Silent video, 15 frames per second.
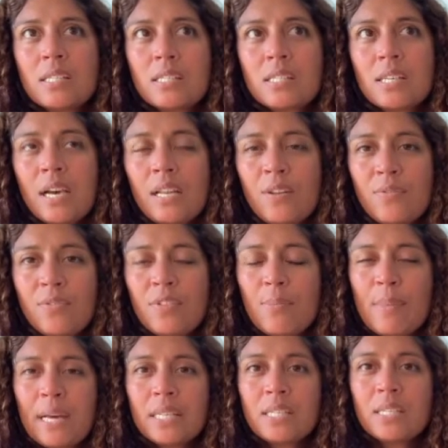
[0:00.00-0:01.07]
kind of
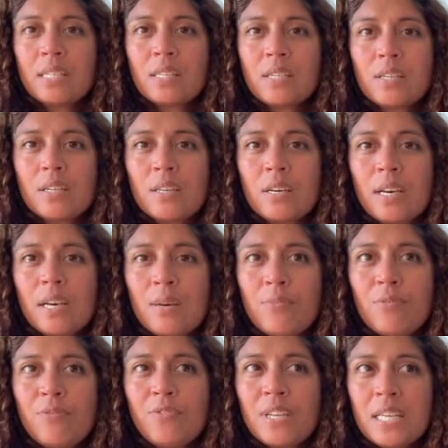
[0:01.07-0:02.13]
thematic
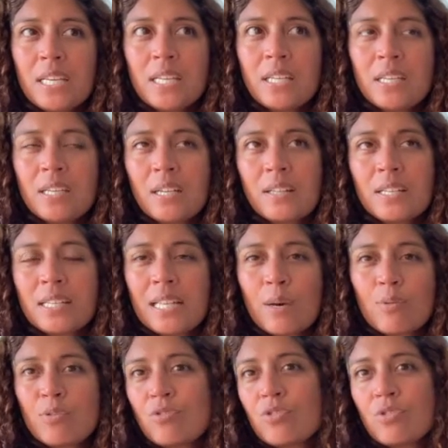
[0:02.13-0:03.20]
feeling, and I think that
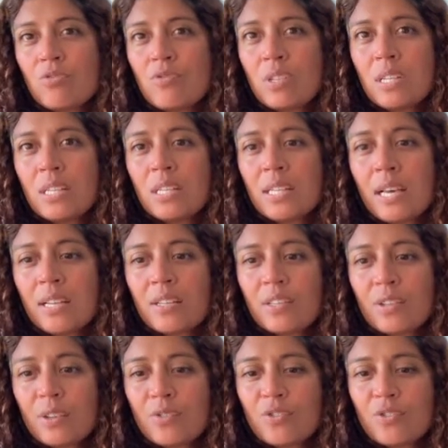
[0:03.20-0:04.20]
was just really that